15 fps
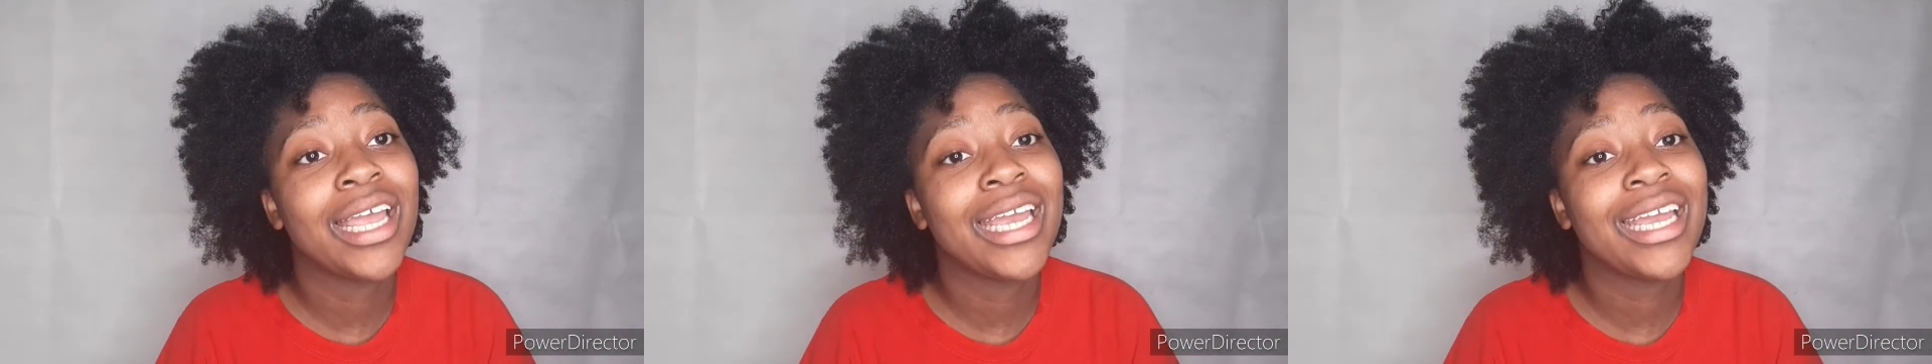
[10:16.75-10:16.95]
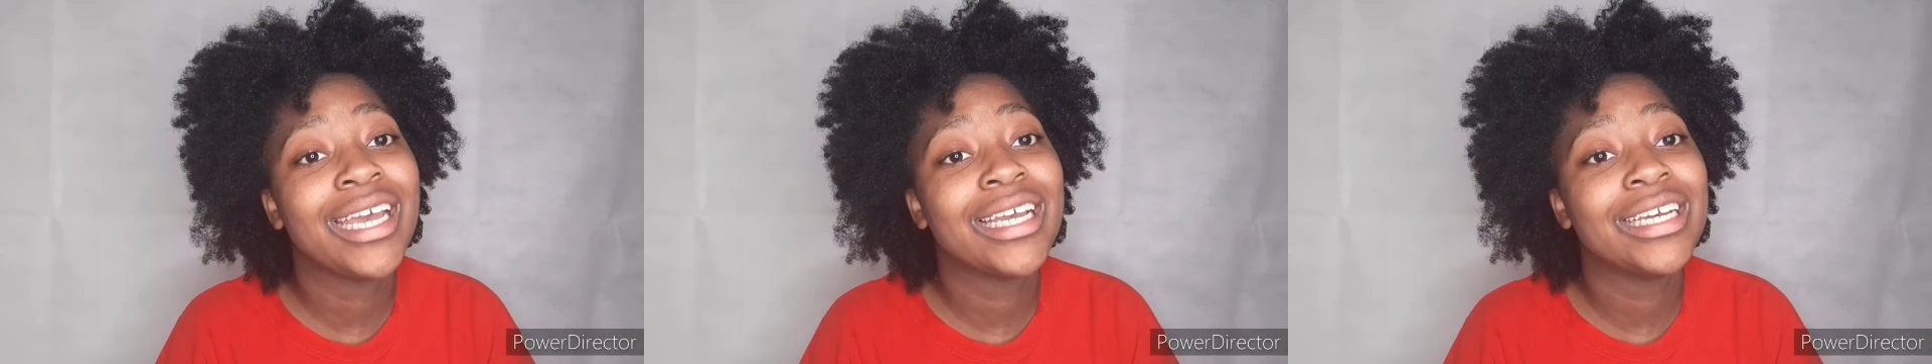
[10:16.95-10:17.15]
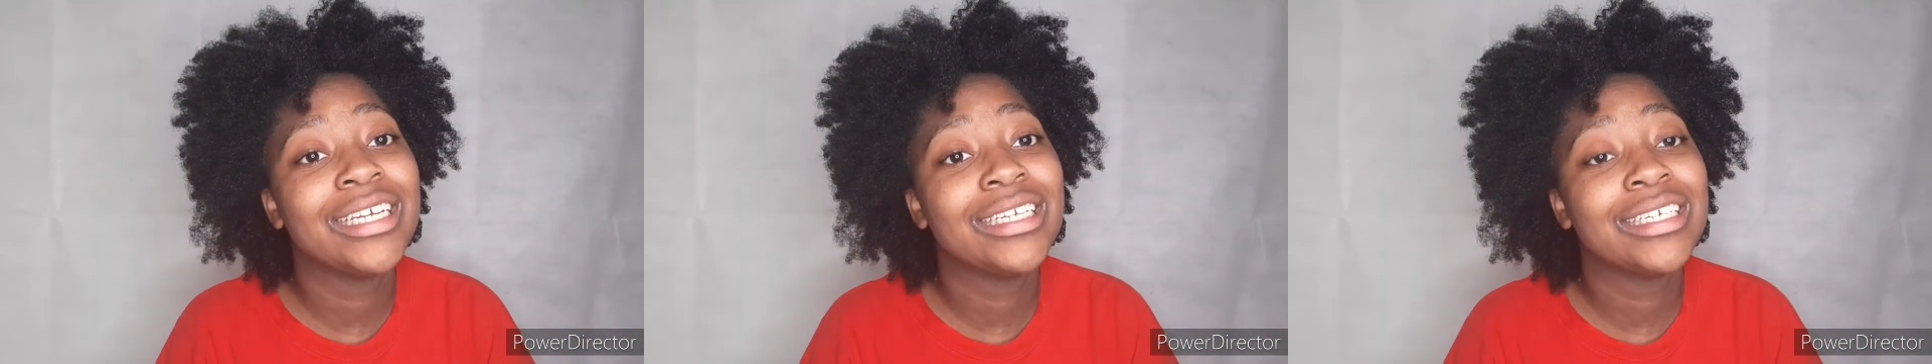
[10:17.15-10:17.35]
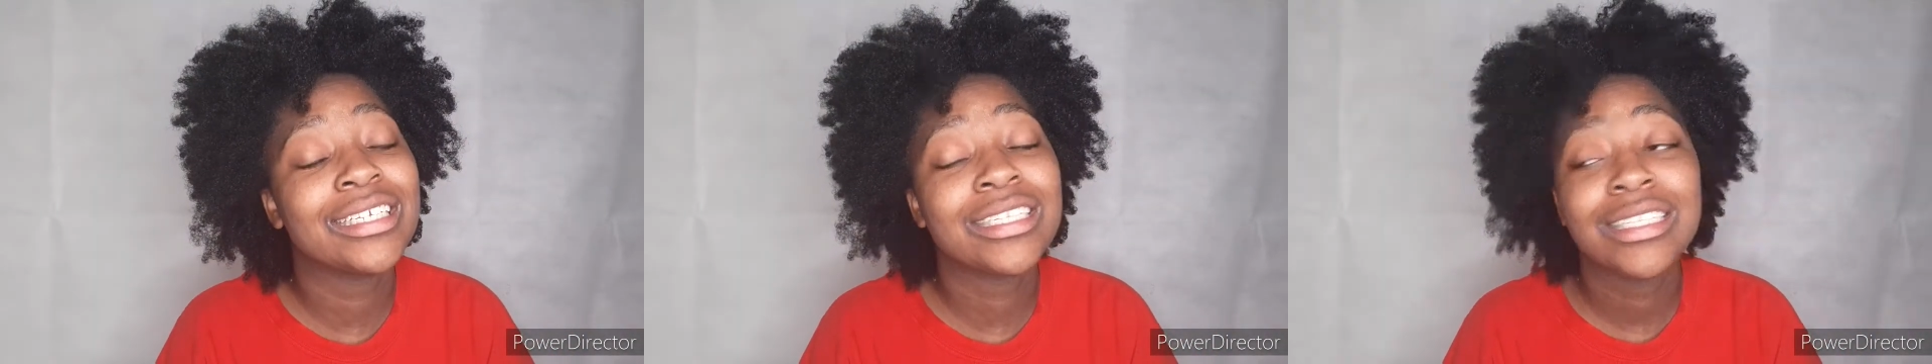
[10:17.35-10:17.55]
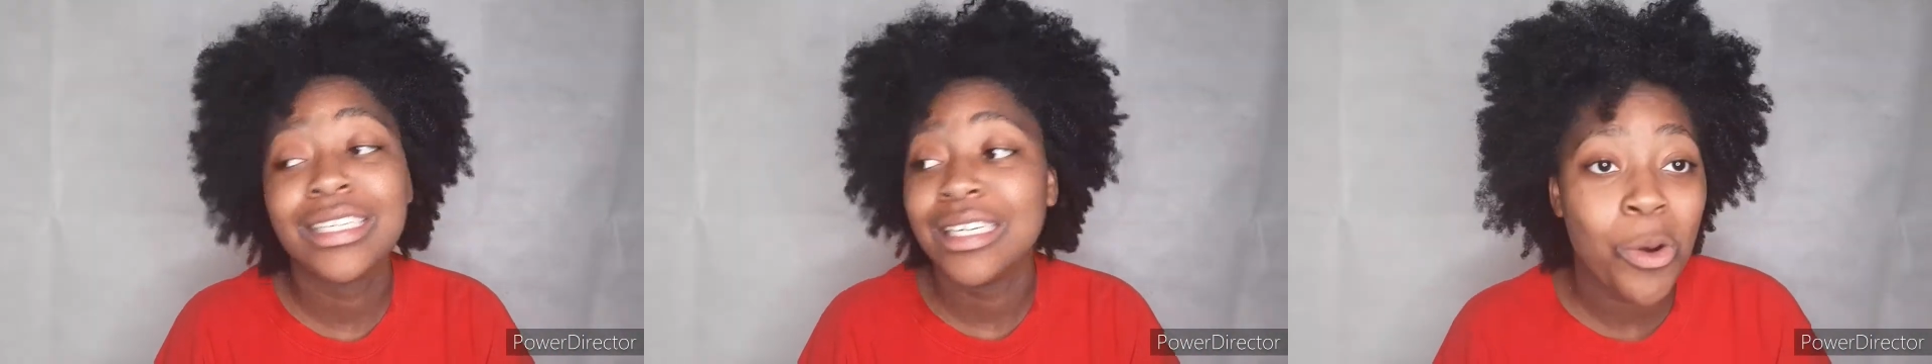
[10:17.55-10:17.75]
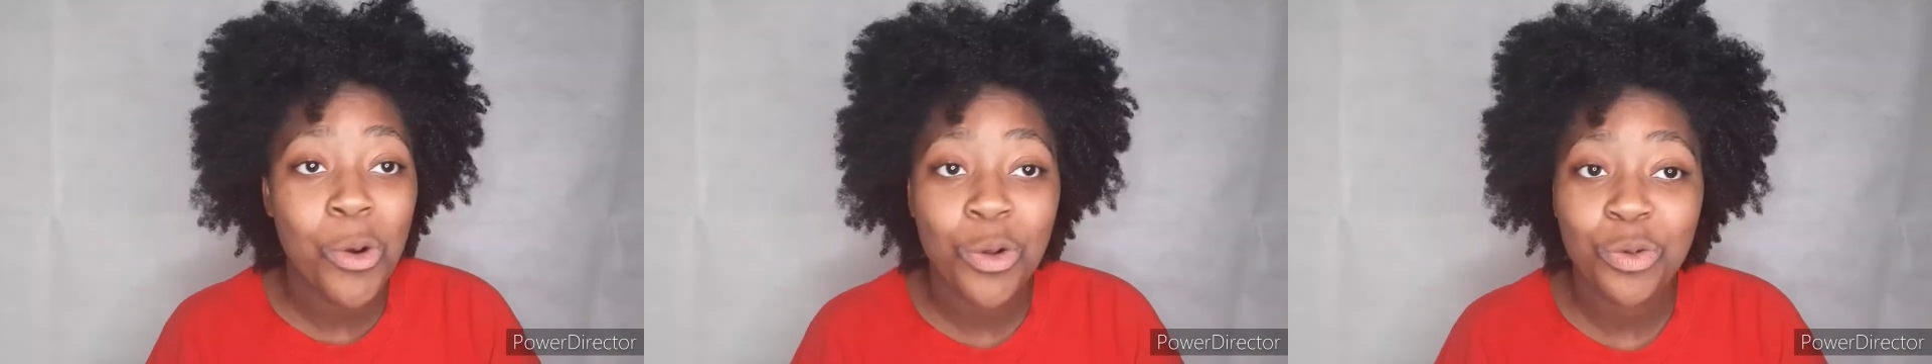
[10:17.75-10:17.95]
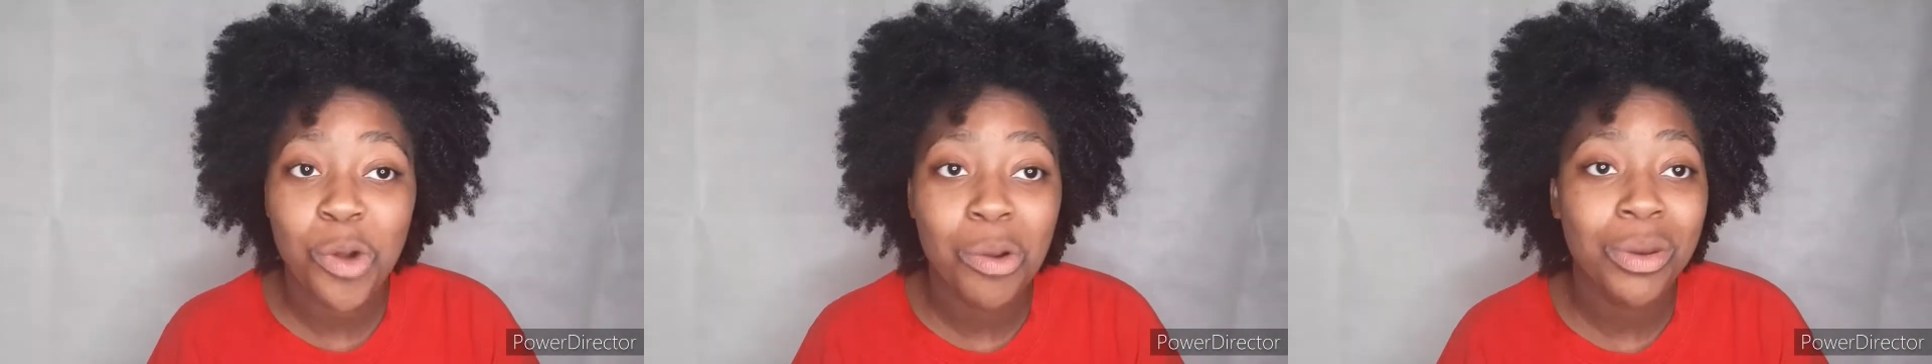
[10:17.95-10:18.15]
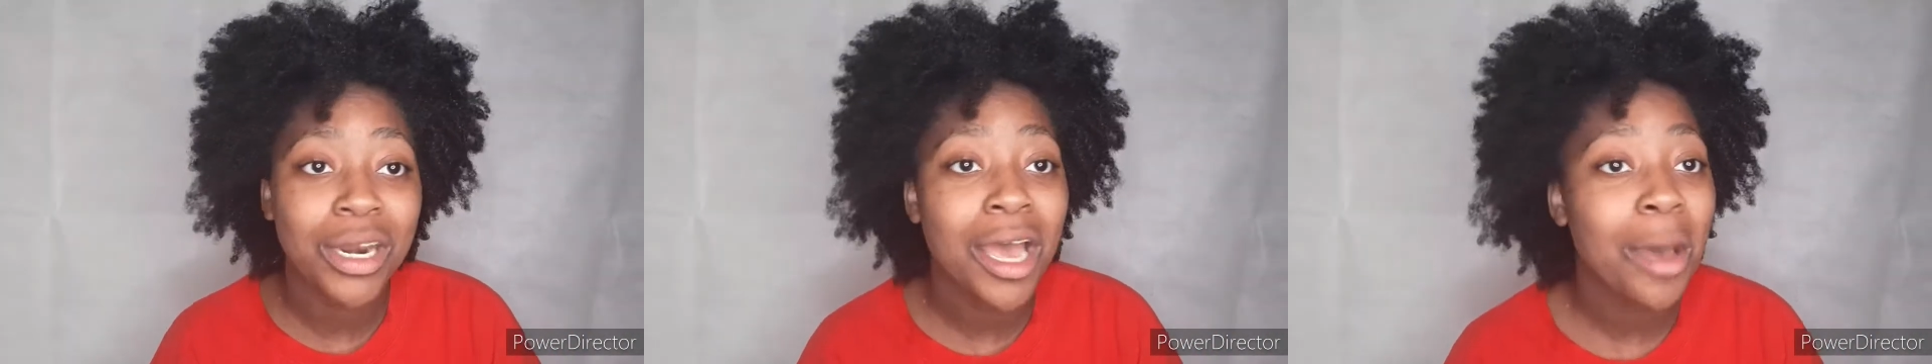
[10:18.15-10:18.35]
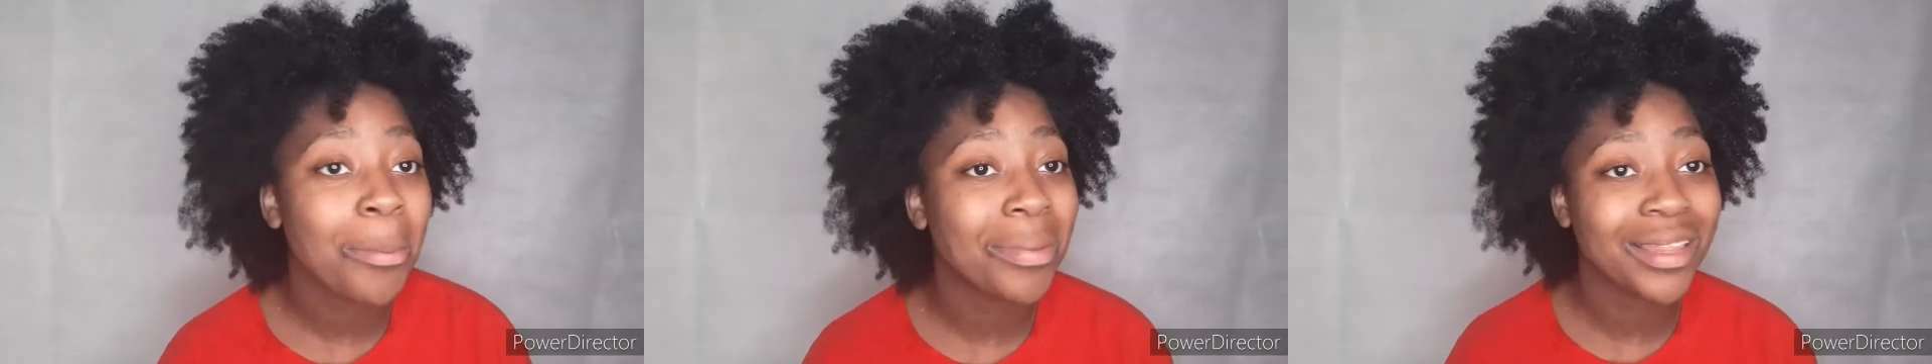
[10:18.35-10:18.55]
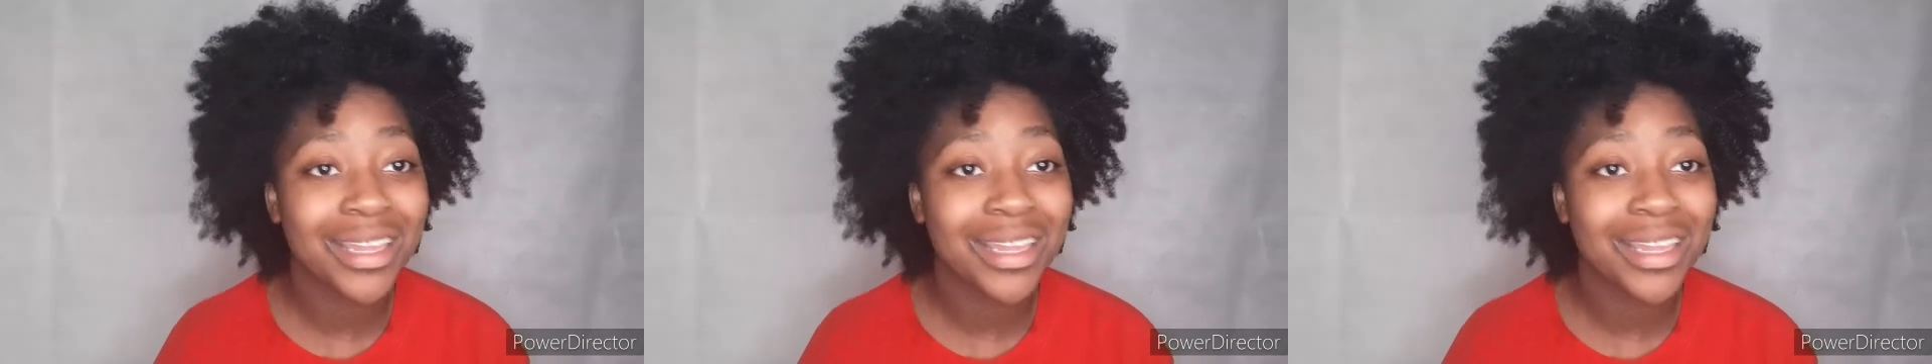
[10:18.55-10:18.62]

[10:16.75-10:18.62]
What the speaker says: and cornrow it up,